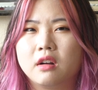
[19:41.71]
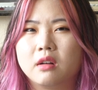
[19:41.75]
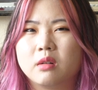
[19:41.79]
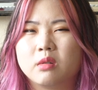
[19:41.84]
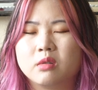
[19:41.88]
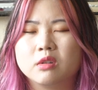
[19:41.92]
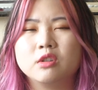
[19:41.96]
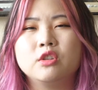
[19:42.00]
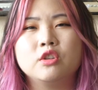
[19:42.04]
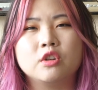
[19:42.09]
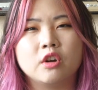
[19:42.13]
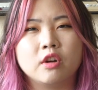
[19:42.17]

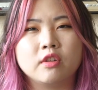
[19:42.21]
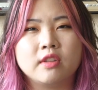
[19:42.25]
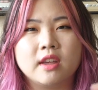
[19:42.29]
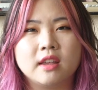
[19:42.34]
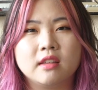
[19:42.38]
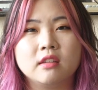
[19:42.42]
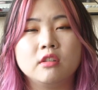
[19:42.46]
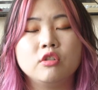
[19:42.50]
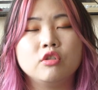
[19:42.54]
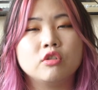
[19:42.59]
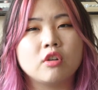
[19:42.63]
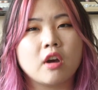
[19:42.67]
or
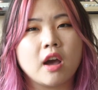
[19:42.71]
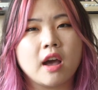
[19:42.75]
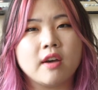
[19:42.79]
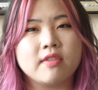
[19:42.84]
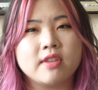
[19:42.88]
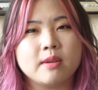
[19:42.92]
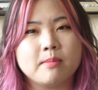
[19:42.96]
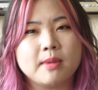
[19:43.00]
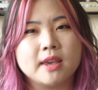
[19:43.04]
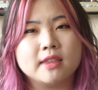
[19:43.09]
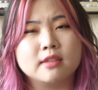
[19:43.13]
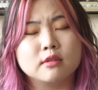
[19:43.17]
like, how
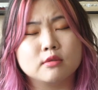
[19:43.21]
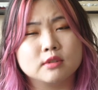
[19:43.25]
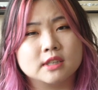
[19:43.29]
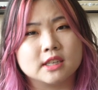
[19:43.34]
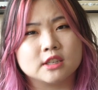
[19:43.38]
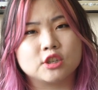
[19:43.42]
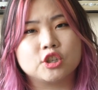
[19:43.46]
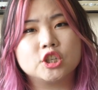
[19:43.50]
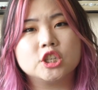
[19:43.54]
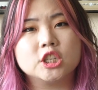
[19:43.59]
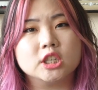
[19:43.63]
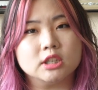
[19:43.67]
they make those
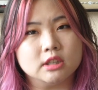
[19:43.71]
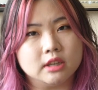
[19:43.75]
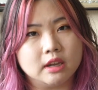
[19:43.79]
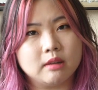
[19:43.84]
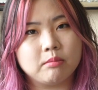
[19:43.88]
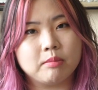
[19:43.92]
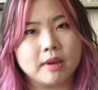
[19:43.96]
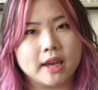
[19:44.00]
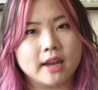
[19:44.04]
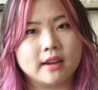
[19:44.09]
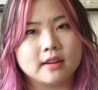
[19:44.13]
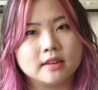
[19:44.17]
like
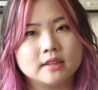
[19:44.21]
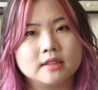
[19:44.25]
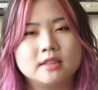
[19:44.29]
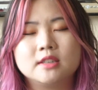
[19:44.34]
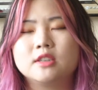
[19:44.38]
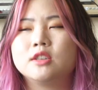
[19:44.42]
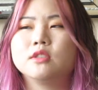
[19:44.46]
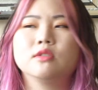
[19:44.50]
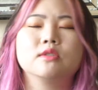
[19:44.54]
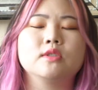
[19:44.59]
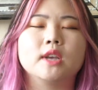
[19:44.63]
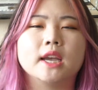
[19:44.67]
shearling bags
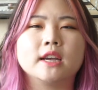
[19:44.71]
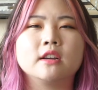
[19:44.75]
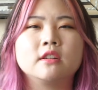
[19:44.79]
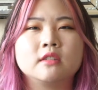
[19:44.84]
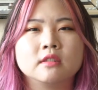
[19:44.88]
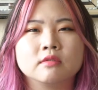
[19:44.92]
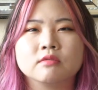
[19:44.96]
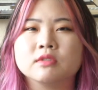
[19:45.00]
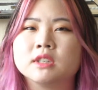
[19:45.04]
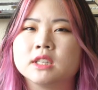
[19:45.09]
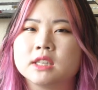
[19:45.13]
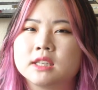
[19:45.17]
too, so I
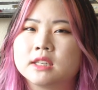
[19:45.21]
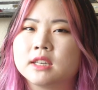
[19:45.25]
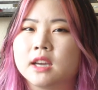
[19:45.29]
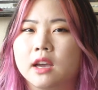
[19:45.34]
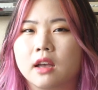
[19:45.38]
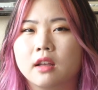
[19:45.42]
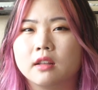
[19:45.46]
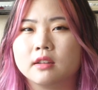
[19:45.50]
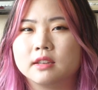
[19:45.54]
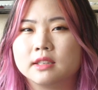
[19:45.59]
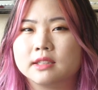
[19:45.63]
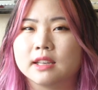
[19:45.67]
couldn't really
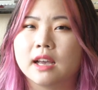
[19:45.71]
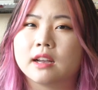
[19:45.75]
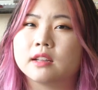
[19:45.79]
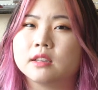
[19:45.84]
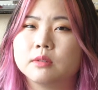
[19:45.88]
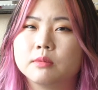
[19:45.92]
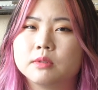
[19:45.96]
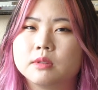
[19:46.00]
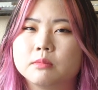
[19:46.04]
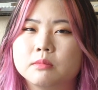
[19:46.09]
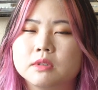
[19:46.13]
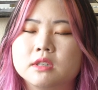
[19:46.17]
tell
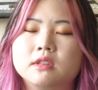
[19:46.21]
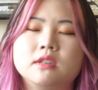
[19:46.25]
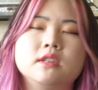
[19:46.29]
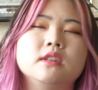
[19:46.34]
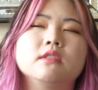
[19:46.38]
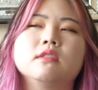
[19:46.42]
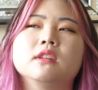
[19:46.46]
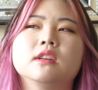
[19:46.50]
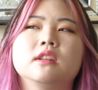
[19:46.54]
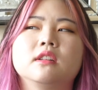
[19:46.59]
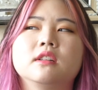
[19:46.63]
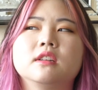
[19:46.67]
exactly what the
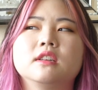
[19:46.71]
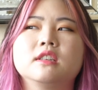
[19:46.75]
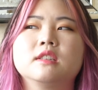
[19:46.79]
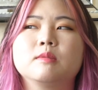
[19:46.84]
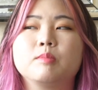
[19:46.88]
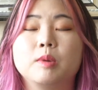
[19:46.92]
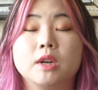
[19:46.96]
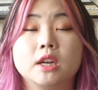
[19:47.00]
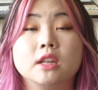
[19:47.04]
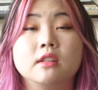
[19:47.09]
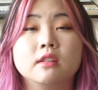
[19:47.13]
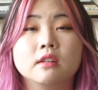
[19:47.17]
material is,
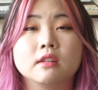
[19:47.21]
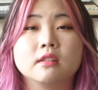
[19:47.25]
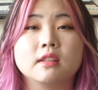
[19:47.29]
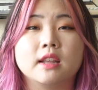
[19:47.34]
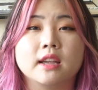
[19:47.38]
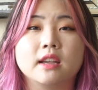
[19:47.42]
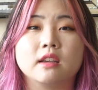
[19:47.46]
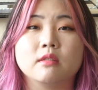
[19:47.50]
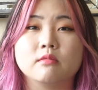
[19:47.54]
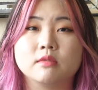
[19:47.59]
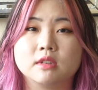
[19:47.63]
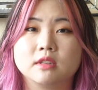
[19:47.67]
but it looked
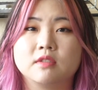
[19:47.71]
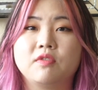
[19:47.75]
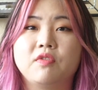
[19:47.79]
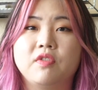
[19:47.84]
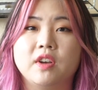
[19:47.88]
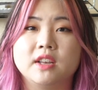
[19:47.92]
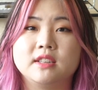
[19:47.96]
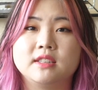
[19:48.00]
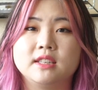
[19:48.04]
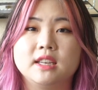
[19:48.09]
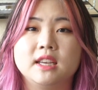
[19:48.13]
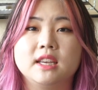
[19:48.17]
like it was
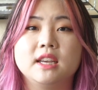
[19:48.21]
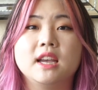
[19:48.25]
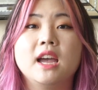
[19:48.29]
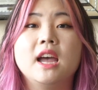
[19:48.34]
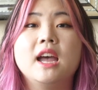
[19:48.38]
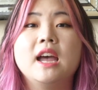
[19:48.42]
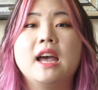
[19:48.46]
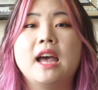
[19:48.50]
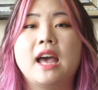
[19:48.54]
fuzzy,